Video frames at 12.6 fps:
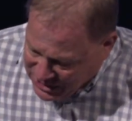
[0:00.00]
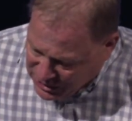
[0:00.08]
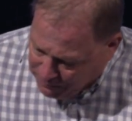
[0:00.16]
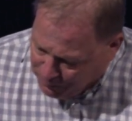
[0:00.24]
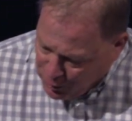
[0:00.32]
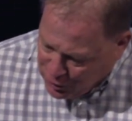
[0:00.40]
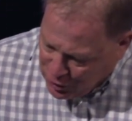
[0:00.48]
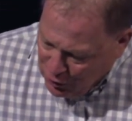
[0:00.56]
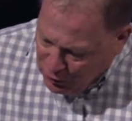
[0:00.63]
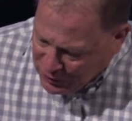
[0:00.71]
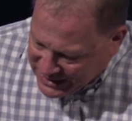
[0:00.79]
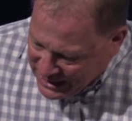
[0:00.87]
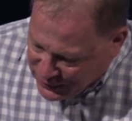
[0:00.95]
is to
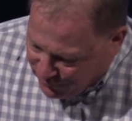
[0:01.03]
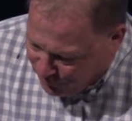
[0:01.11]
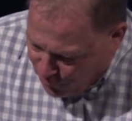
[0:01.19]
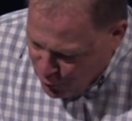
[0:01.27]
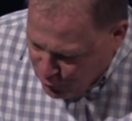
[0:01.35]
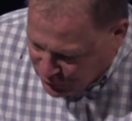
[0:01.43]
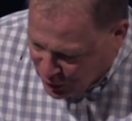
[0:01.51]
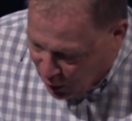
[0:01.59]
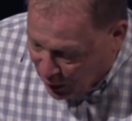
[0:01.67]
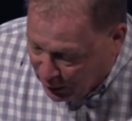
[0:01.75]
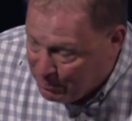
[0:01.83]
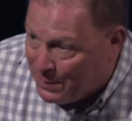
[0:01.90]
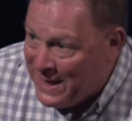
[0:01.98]
produce this fruit
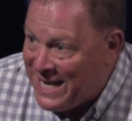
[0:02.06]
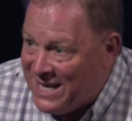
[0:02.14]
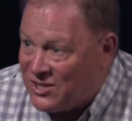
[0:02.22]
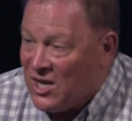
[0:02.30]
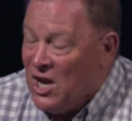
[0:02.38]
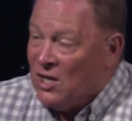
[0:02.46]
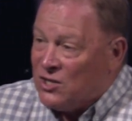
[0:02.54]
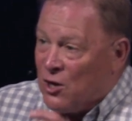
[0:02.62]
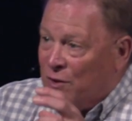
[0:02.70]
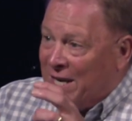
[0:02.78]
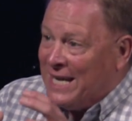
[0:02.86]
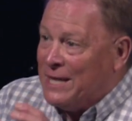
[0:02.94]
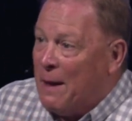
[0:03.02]
called peace,
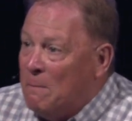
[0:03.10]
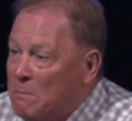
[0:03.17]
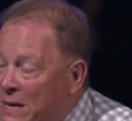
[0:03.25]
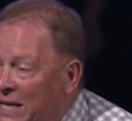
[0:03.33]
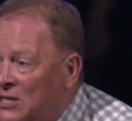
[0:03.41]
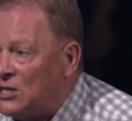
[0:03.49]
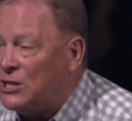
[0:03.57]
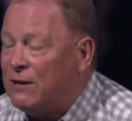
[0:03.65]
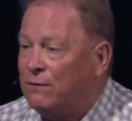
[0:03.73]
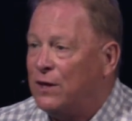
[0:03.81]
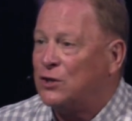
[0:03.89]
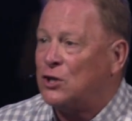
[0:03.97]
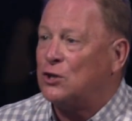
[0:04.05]
so that in the midst
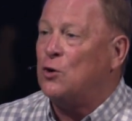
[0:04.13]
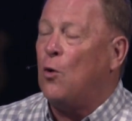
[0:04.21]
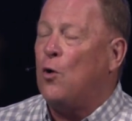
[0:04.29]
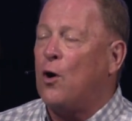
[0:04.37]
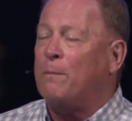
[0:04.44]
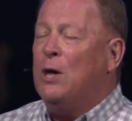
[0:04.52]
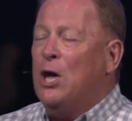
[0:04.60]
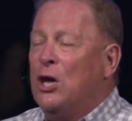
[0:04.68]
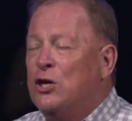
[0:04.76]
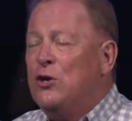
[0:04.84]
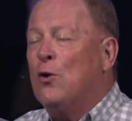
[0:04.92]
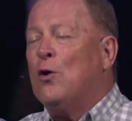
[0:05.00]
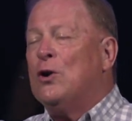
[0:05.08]
of the storm,
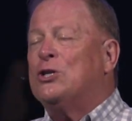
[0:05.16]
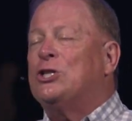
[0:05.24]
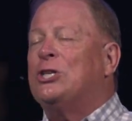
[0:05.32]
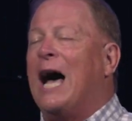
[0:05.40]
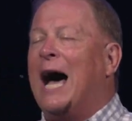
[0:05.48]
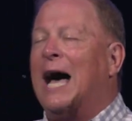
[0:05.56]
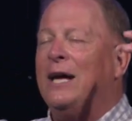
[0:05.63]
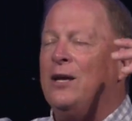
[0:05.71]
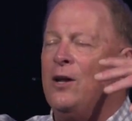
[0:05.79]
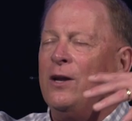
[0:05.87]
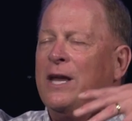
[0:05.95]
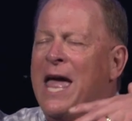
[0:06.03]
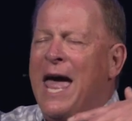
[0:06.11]
your
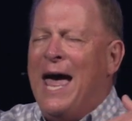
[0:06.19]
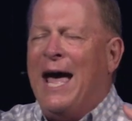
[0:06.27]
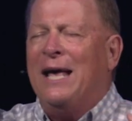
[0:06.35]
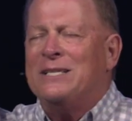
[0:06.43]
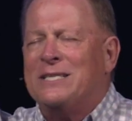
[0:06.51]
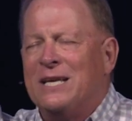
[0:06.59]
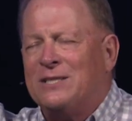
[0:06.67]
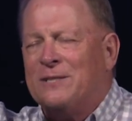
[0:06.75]
child has